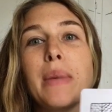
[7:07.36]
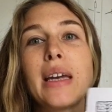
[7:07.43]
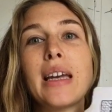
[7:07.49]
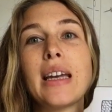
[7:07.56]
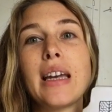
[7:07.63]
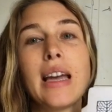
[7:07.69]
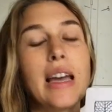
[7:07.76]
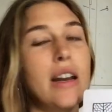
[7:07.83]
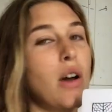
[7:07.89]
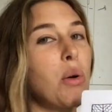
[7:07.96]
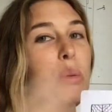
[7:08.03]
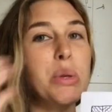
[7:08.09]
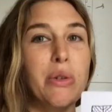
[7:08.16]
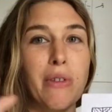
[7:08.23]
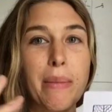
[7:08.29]
to be, and
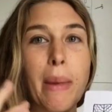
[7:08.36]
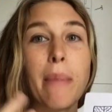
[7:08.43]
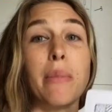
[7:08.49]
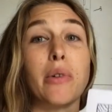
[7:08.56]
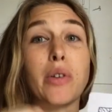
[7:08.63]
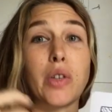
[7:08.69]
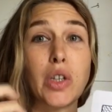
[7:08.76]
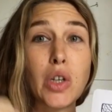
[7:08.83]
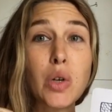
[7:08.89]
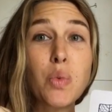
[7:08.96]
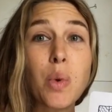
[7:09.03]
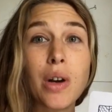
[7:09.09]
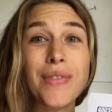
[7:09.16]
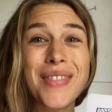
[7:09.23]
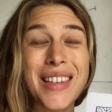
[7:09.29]
always remember, you
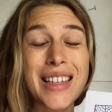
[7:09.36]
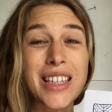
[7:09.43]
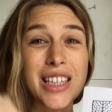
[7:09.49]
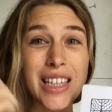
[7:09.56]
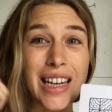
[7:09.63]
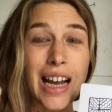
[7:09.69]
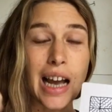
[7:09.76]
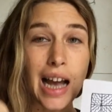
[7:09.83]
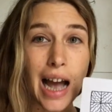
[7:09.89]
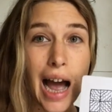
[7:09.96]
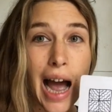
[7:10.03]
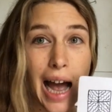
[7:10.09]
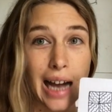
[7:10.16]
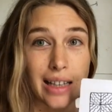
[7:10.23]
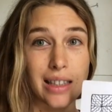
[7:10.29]
want this shit
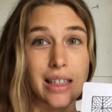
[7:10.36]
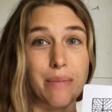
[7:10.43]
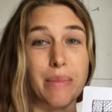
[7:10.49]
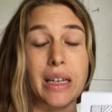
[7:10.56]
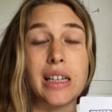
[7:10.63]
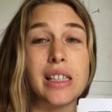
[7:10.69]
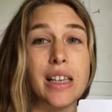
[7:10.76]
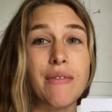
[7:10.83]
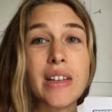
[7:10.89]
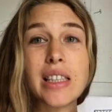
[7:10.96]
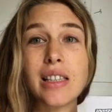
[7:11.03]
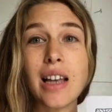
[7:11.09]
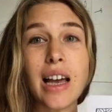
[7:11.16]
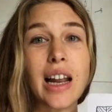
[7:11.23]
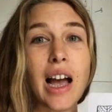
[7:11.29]
hot because if
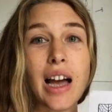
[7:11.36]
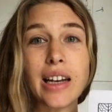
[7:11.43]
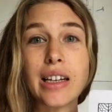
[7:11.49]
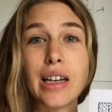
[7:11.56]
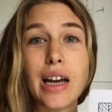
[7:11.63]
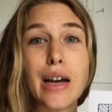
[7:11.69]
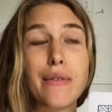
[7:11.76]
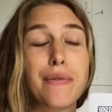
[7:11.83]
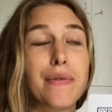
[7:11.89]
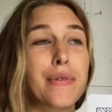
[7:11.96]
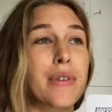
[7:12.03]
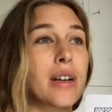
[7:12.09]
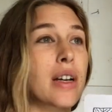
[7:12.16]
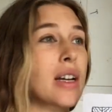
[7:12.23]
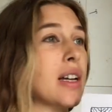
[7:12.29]
it's not hot
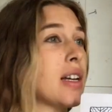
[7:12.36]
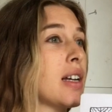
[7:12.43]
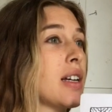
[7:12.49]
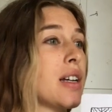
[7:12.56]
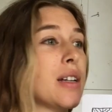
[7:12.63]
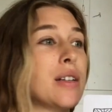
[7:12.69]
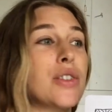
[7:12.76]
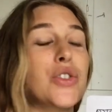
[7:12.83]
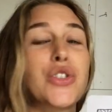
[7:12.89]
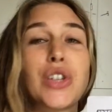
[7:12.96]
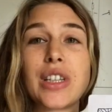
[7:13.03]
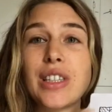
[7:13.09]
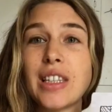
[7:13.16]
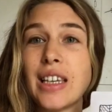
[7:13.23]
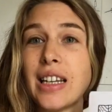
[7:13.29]
enough,
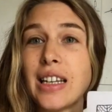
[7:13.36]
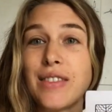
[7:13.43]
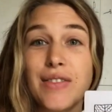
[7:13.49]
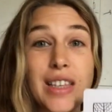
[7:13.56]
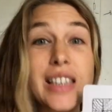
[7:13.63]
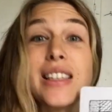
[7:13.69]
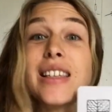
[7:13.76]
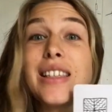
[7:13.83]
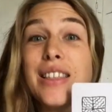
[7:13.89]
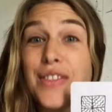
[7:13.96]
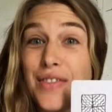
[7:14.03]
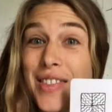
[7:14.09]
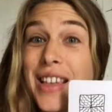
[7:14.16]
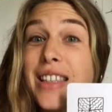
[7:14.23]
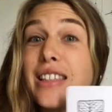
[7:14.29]
shit's gonna this is
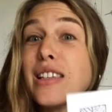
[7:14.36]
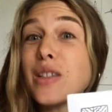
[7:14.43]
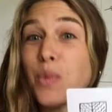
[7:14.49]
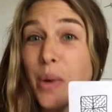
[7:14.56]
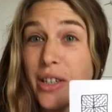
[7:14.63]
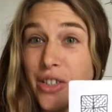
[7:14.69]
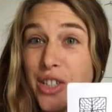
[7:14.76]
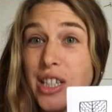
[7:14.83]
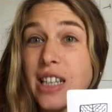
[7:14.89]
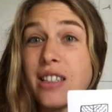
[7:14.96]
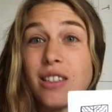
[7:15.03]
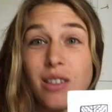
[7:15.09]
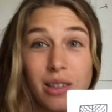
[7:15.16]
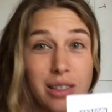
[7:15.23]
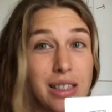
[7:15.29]
this is when
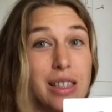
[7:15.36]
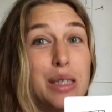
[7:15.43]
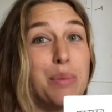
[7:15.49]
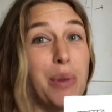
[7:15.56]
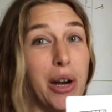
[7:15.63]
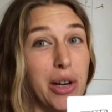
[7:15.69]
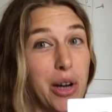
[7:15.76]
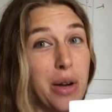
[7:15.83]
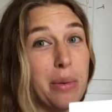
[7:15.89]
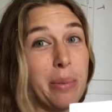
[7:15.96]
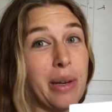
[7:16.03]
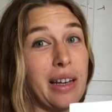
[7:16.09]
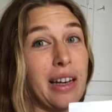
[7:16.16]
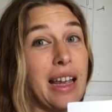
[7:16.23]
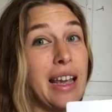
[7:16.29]
shit starts to spread
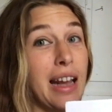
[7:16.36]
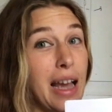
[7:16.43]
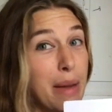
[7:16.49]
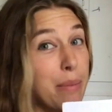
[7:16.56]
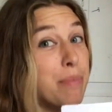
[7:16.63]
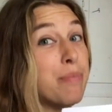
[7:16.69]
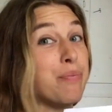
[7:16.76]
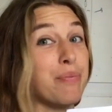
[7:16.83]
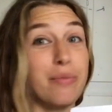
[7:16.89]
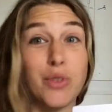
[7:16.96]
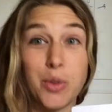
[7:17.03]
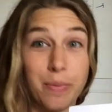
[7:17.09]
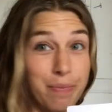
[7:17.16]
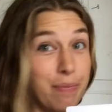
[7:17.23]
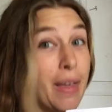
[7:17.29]
open and i
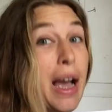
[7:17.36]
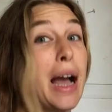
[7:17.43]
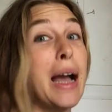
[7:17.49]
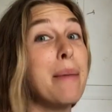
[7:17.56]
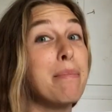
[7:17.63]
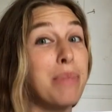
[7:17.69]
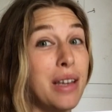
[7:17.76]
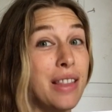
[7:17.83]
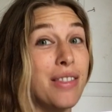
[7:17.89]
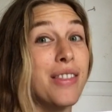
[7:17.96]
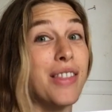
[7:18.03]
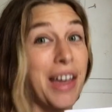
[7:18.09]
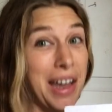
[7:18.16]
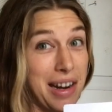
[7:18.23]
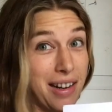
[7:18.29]
i've
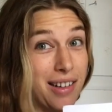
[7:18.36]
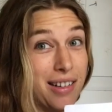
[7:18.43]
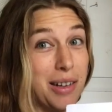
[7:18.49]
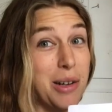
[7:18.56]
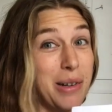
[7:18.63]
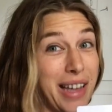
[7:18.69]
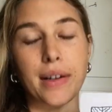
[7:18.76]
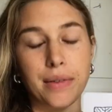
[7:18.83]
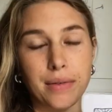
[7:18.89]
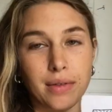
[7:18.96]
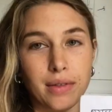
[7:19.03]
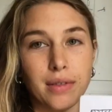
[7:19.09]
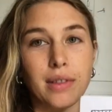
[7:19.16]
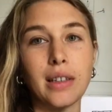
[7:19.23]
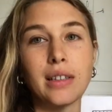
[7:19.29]
been there okay
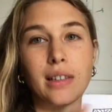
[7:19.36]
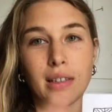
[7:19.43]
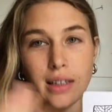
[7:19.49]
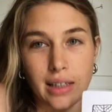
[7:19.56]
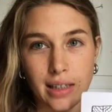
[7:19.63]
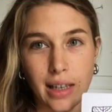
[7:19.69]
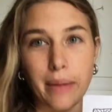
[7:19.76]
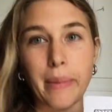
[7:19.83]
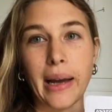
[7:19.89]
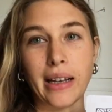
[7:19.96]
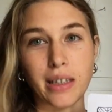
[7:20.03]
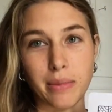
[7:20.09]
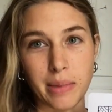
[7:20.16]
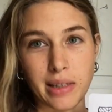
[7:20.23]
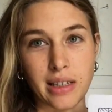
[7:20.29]
Let, let's get
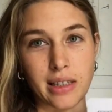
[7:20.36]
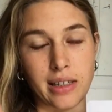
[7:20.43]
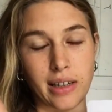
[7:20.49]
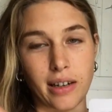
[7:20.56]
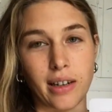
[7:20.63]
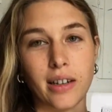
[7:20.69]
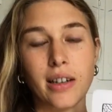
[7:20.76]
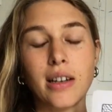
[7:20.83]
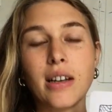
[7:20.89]
back to business here